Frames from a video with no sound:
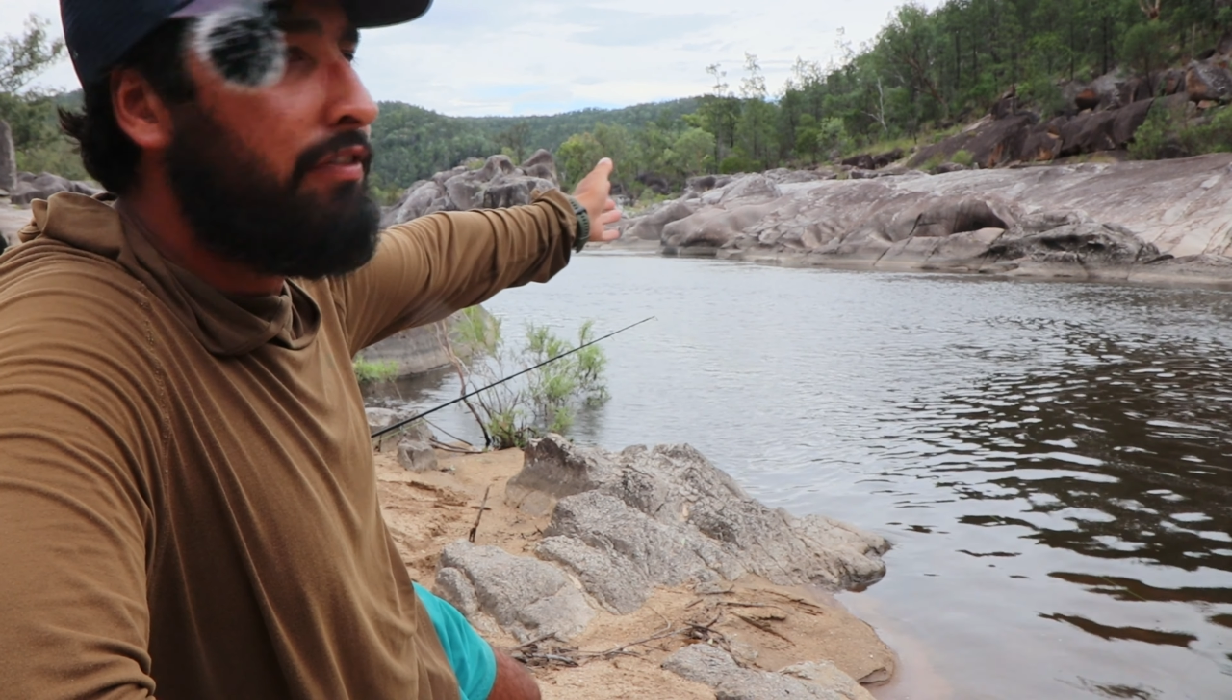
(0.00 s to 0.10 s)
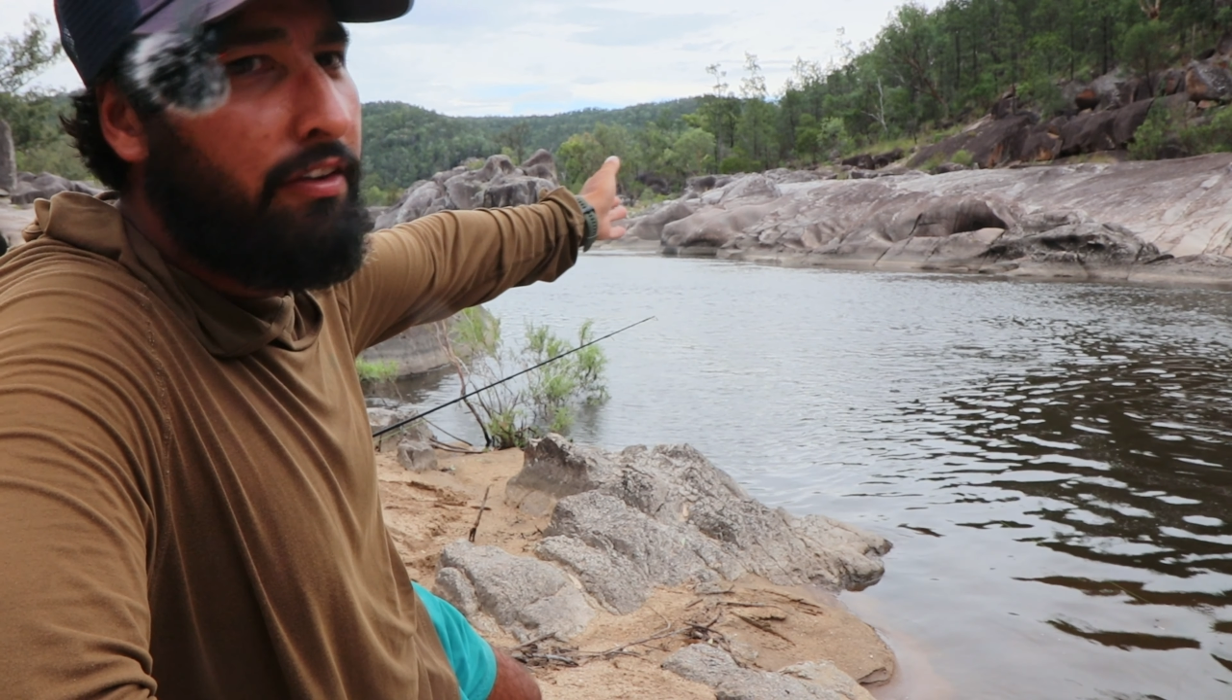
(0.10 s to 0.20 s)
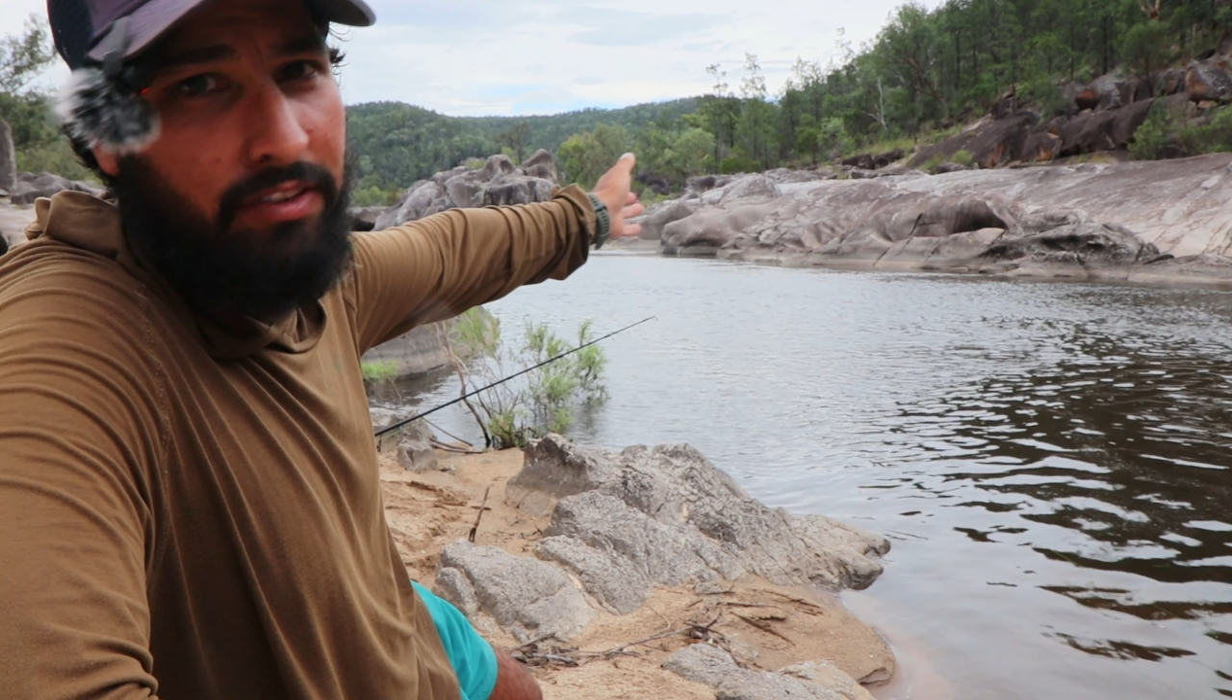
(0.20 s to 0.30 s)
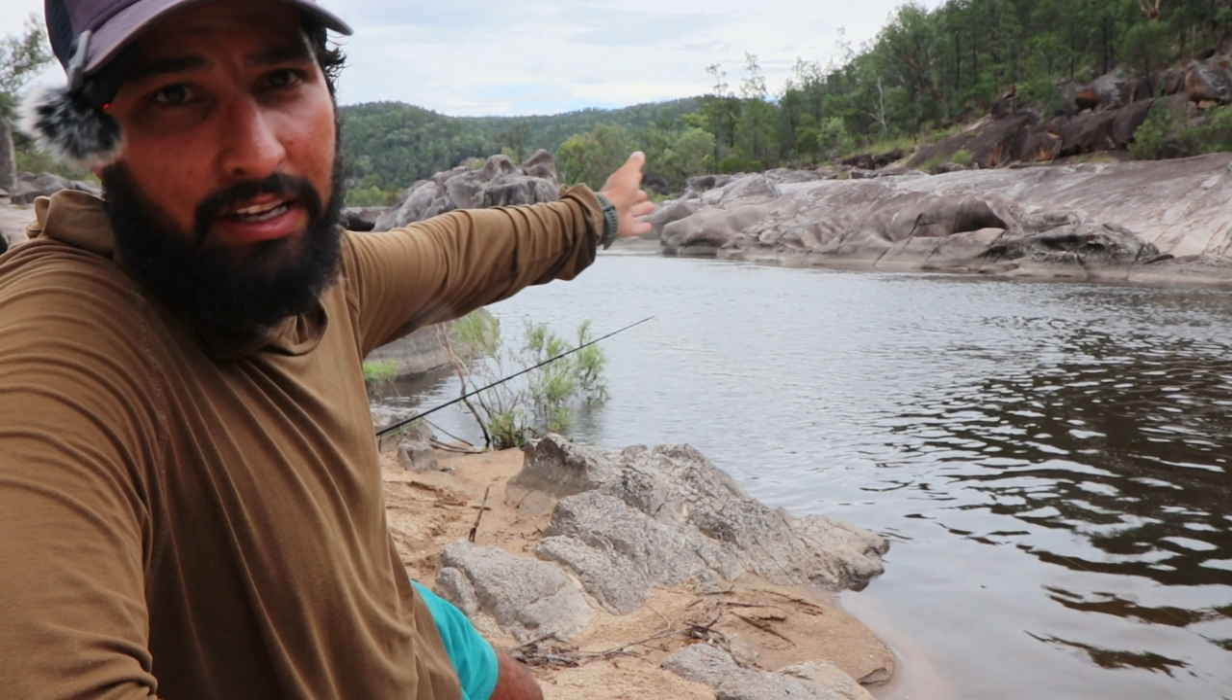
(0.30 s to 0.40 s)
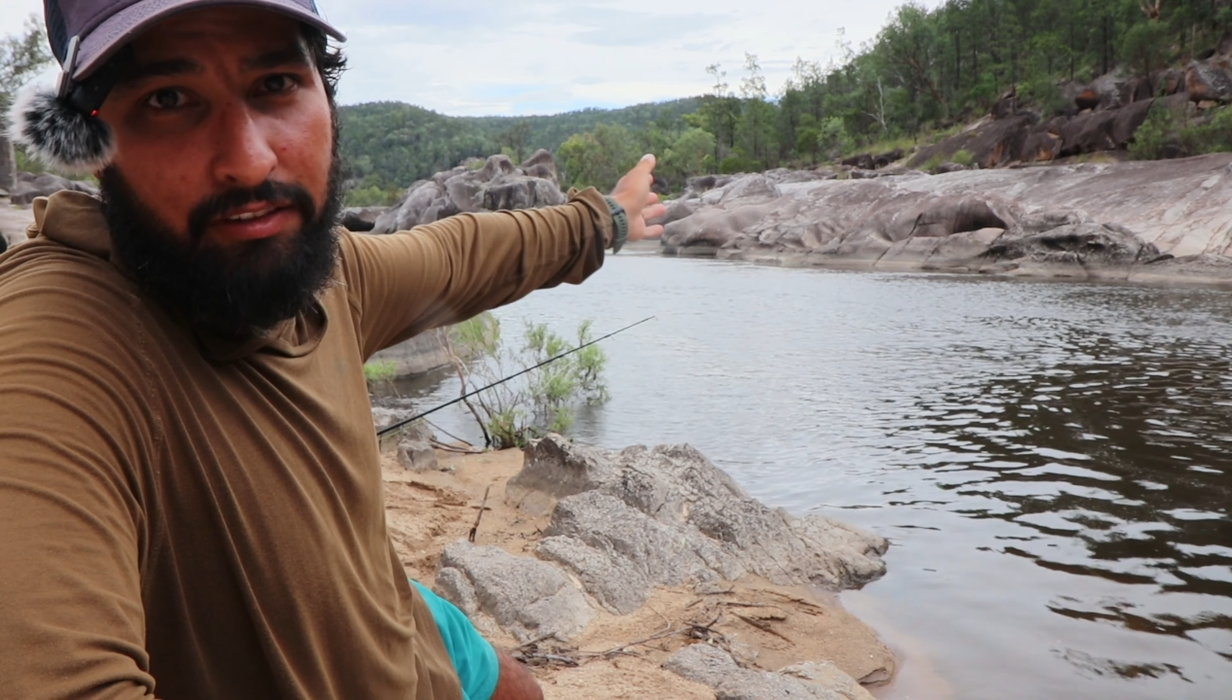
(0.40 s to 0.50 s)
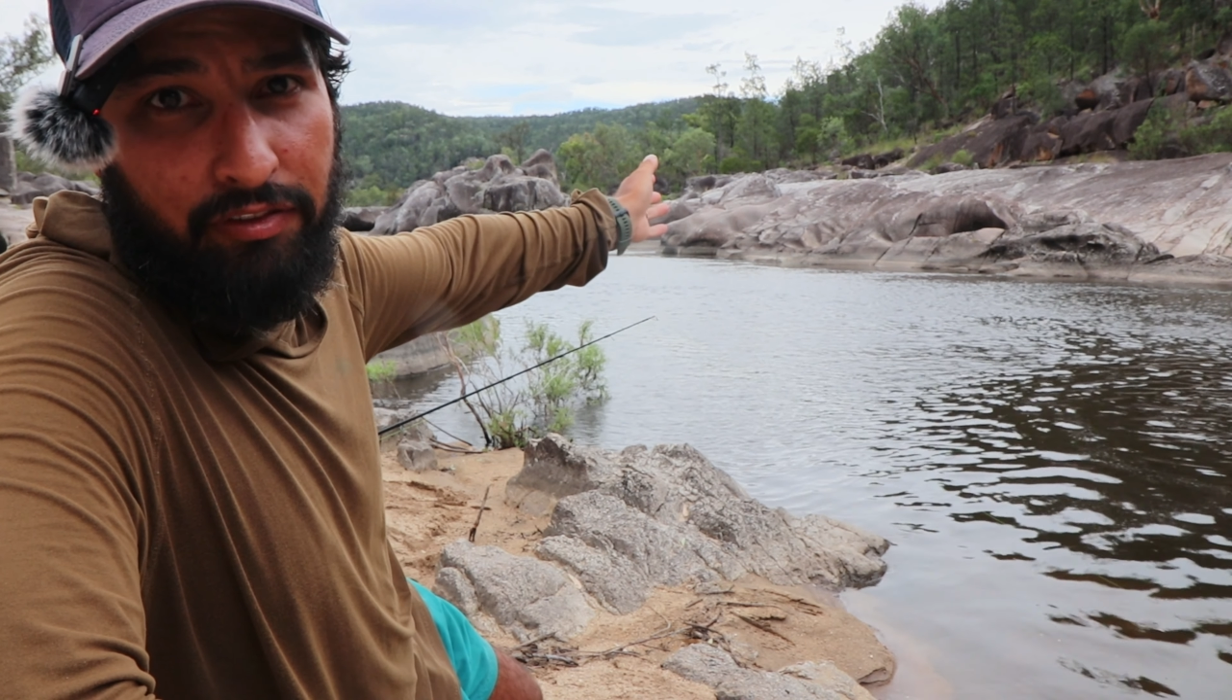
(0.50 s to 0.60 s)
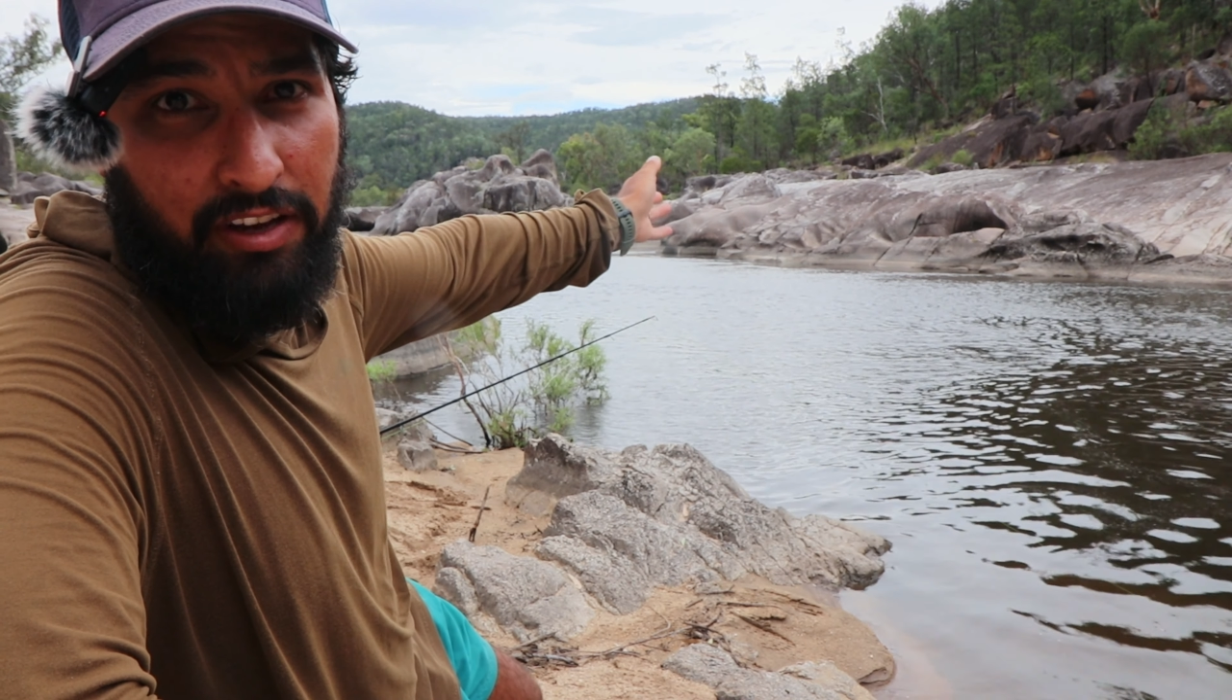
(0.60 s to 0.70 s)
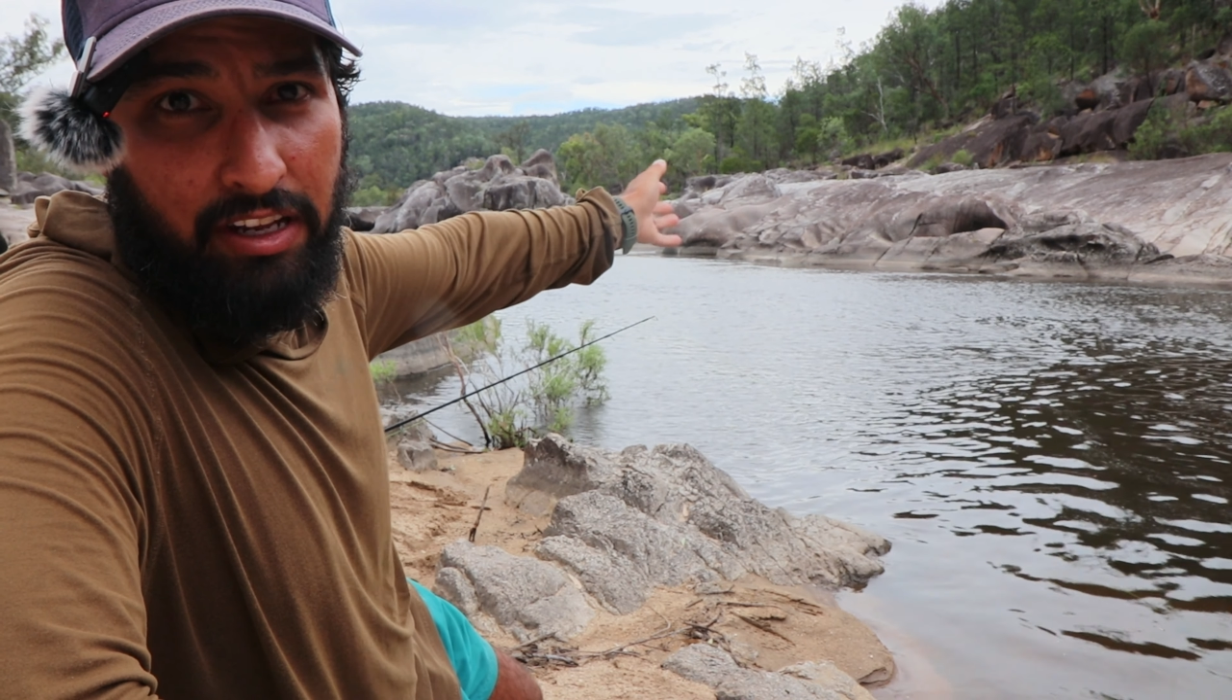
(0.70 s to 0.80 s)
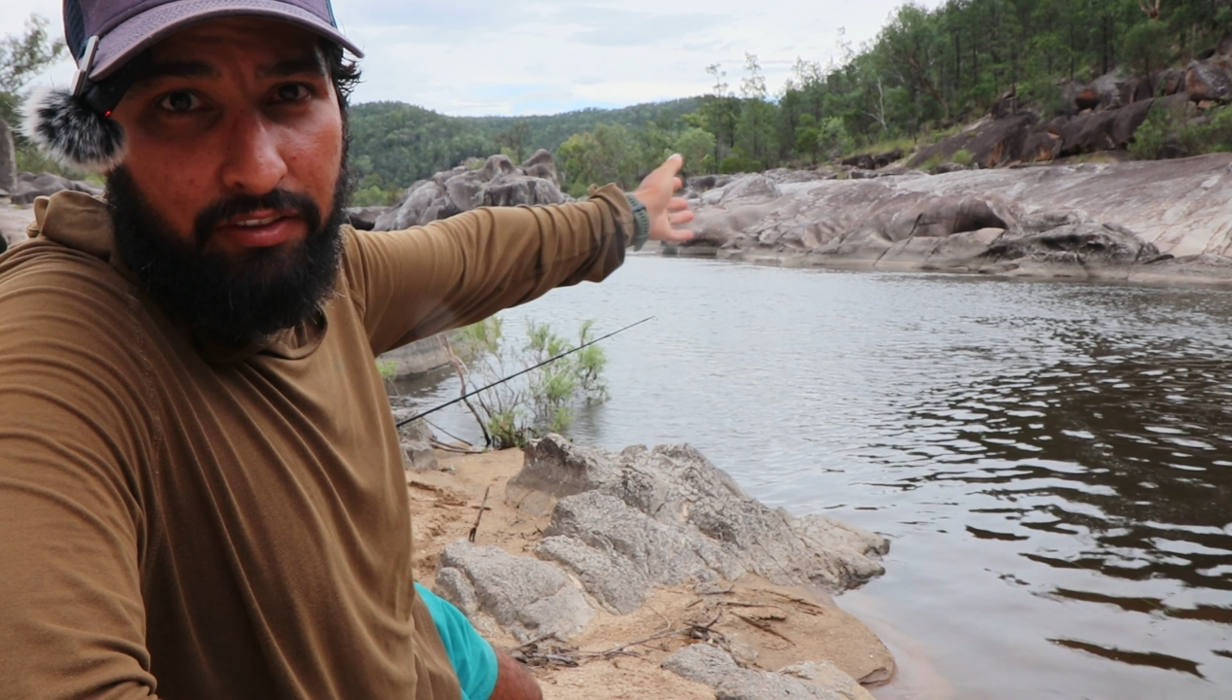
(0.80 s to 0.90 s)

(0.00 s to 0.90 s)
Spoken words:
15 feet